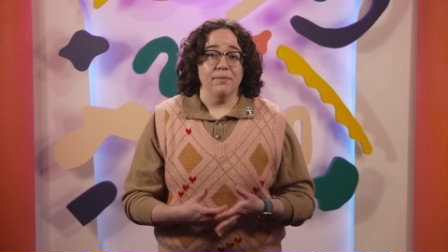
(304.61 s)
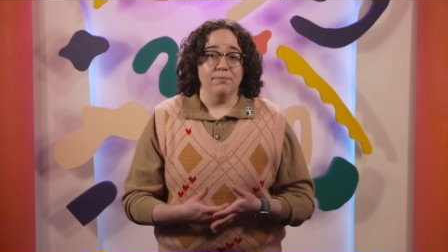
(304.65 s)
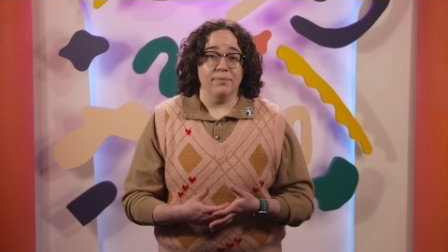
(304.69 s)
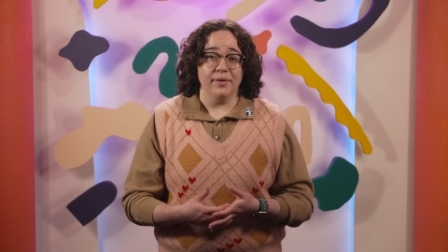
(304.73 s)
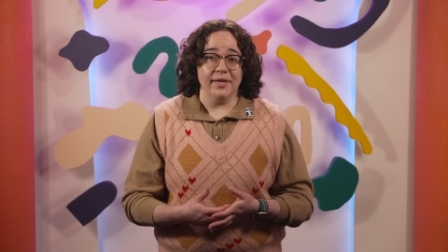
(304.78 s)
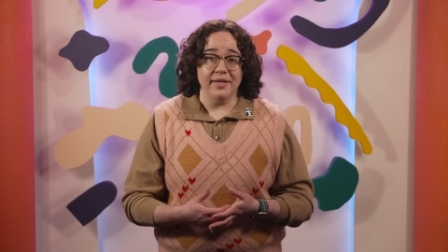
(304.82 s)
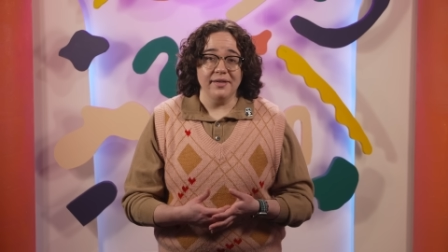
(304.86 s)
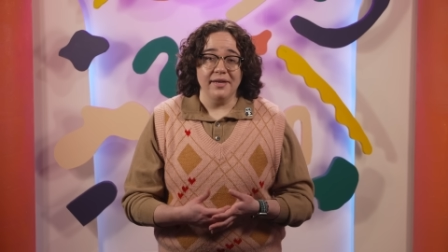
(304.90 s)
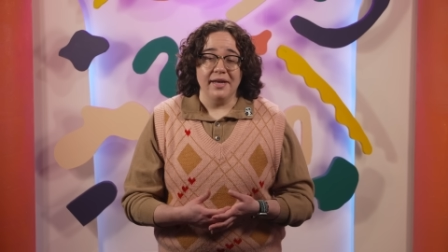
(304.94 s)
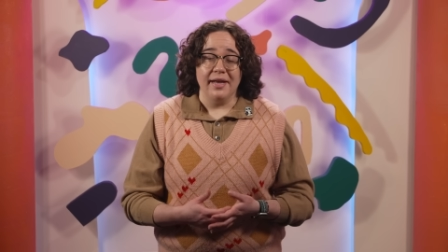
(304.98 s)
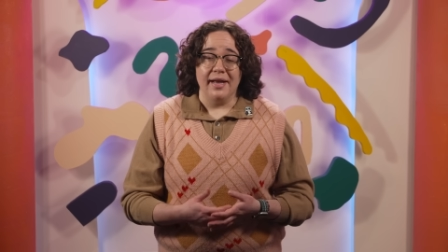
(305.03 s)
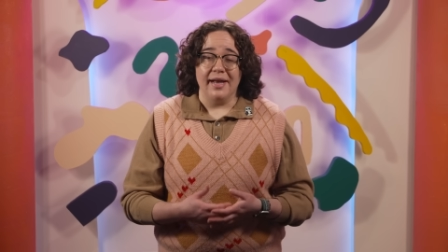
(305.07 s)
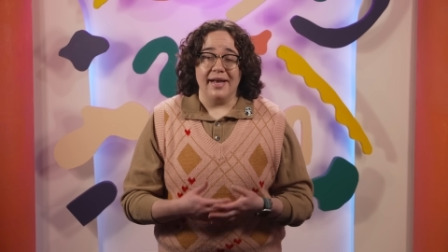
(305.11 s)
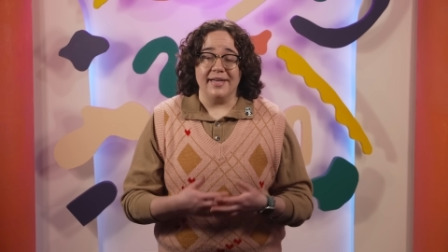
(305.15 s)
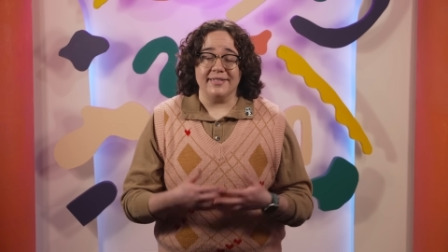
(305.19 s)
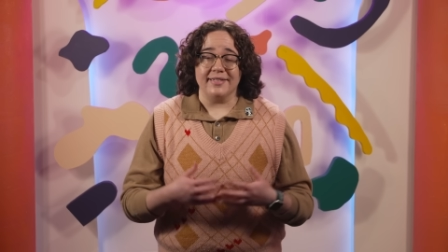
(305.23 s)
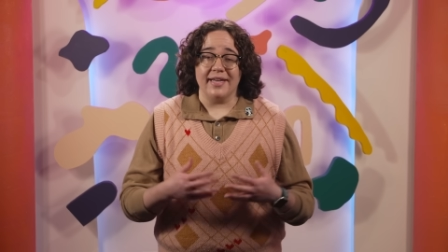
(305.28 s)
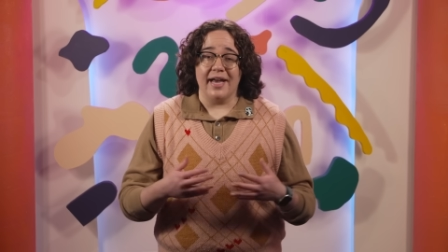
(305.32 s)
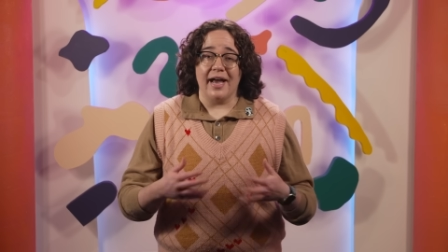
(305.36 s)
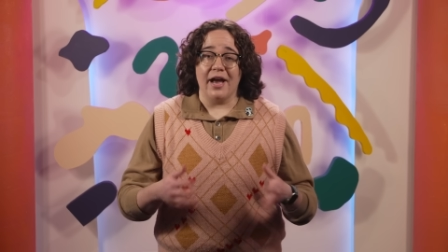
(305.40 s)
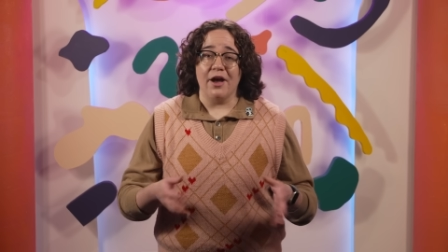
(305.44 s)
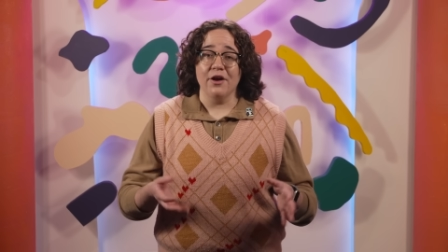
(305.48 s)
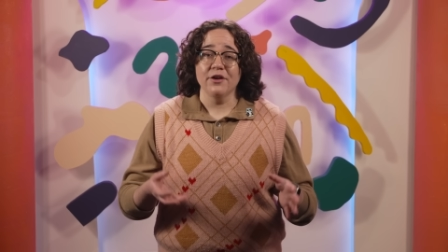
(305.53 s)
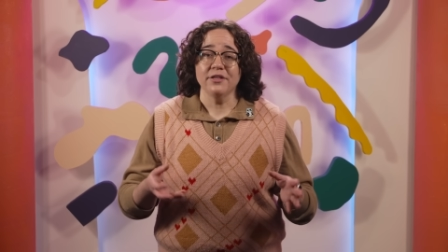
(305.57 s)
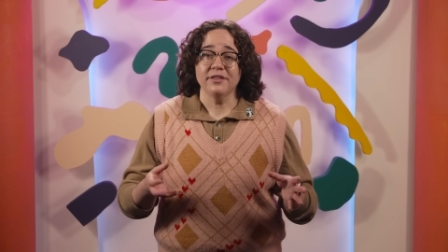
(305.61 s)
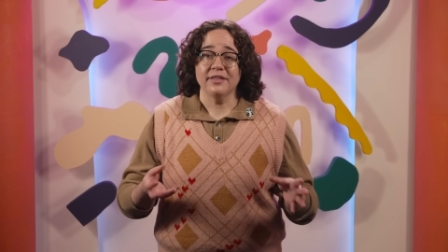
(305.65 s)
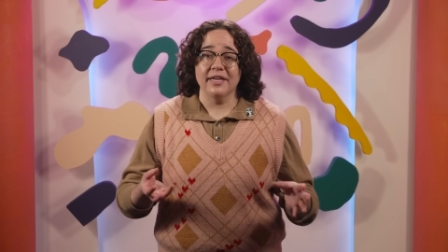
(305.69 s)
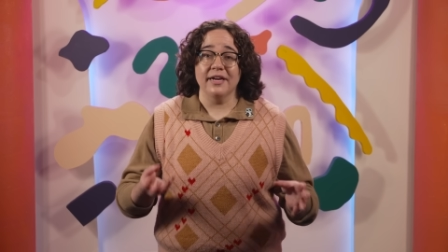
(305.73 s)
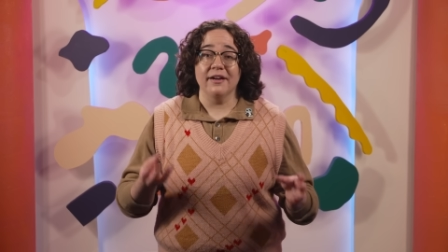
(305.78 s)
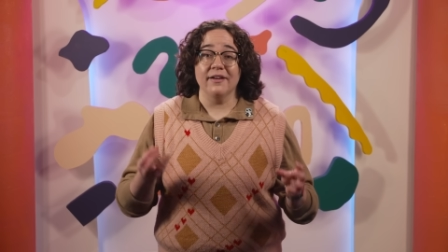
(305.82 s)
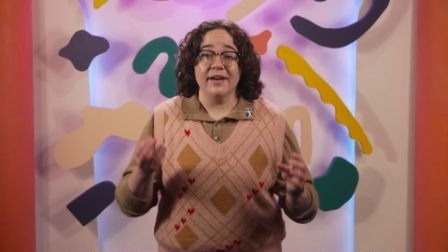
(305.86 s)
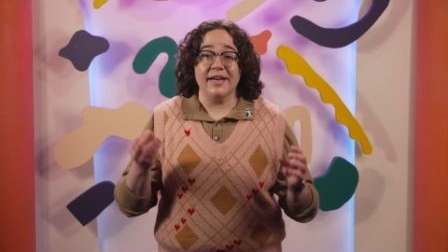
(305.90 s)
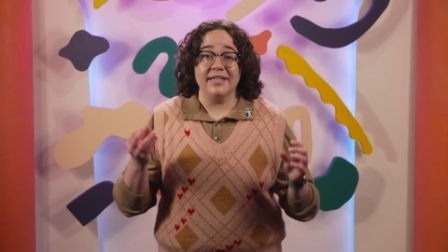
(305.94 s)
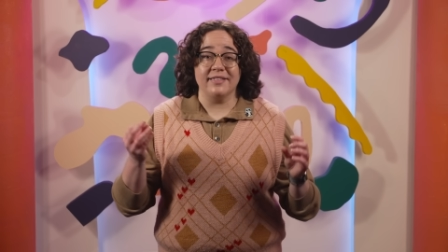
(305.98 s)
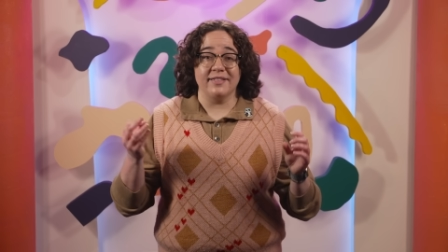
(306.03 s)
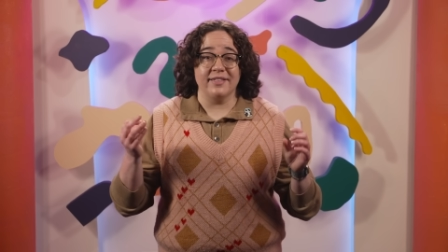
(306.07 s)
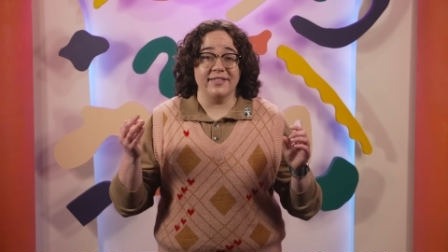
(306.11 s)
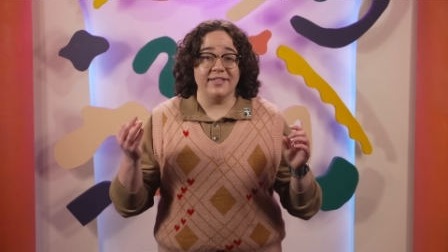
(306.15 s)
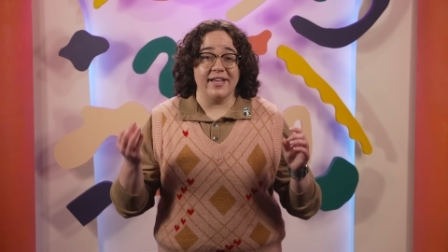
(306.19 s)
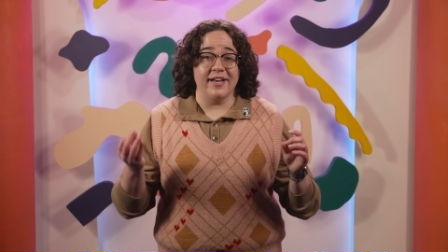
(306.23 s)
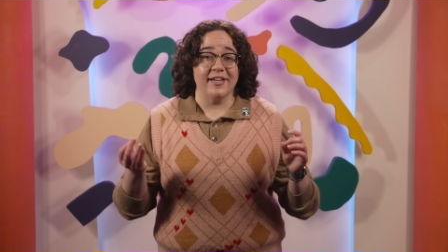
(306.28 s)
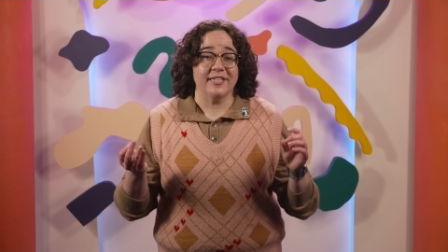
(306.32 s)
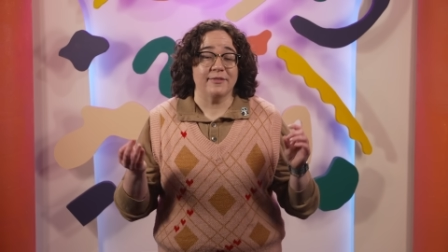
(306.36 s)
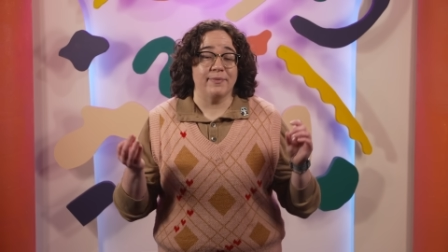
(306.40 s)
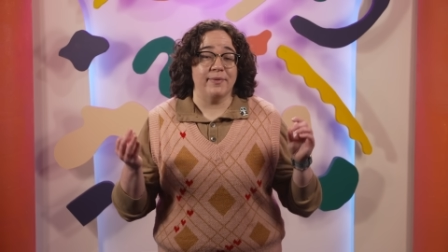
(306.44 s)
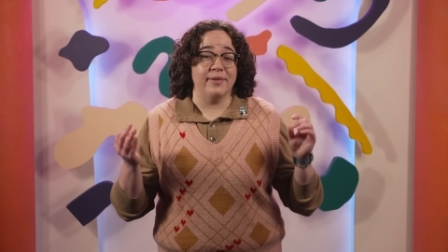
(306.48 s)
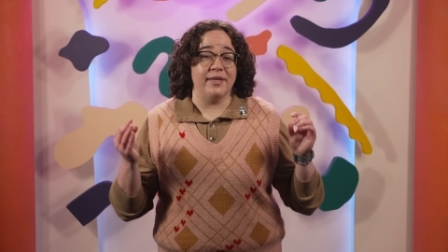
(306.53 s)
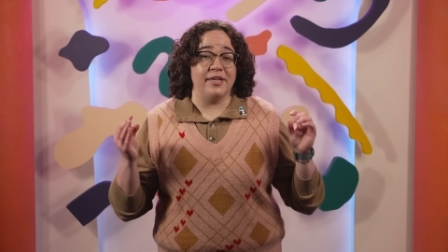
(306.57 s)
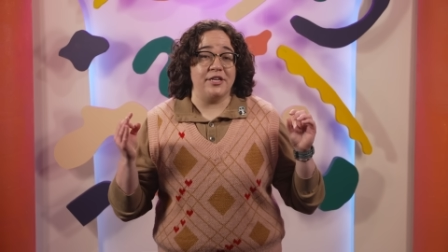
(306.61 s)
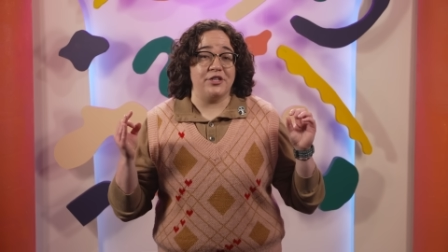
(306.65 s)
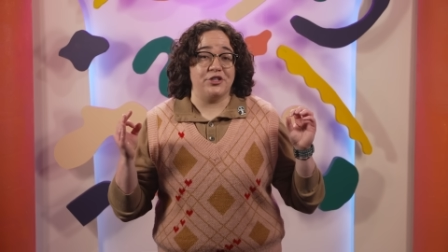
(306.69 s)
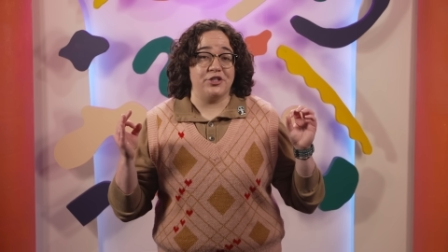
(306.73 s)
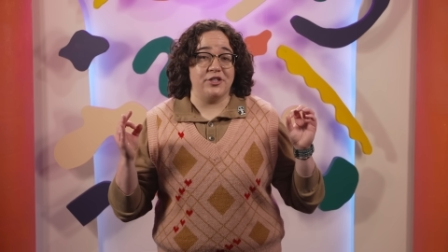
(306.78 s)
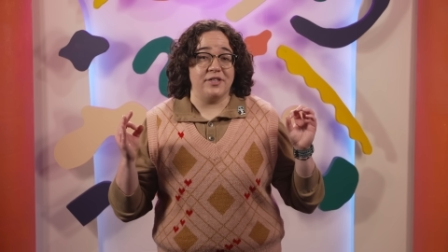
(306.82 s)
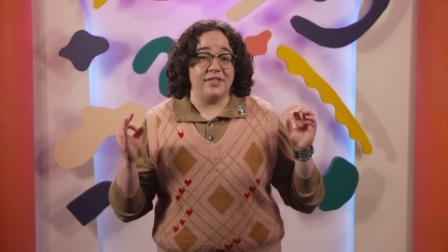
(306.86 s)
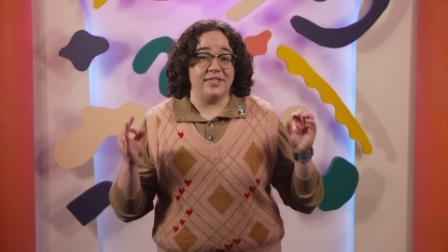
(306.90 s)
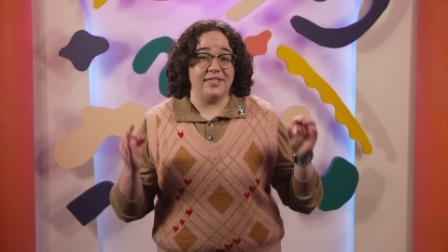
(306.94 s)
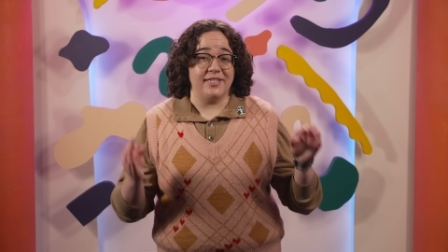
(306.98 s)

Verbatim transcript: But as out there as this explanation